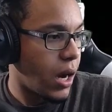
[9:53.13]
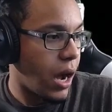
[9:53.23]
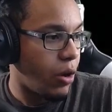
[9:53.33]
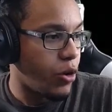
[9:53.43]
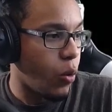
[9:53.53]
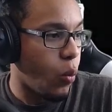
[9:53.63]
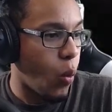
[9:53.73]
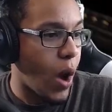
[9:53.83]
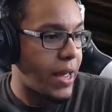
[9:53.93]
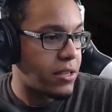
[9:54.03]
I don't know
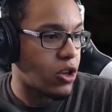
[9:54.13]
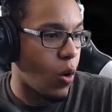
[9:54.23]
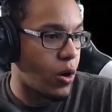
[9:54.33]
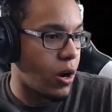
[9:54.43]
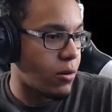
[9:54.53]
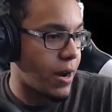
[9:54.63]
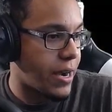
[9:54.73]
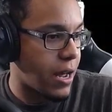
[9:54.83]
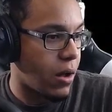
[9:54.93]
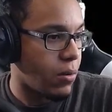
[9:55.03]
what is going on right
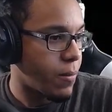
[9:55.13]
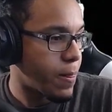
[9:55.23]
now.